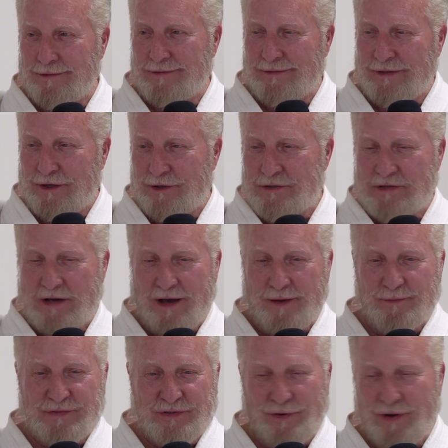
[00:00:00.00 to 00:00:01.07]
dinner
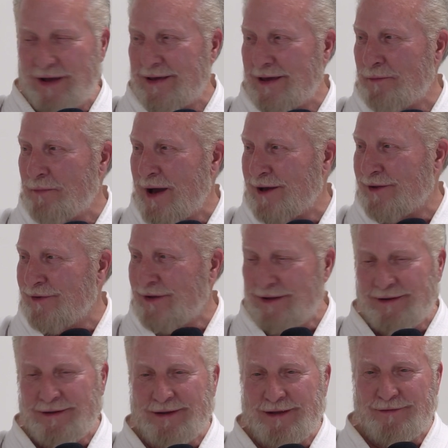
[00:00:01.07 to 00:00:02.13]
time. So I came back in
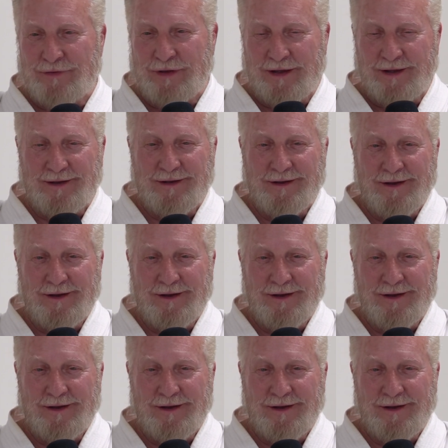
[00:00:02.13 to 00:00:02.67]
the evening,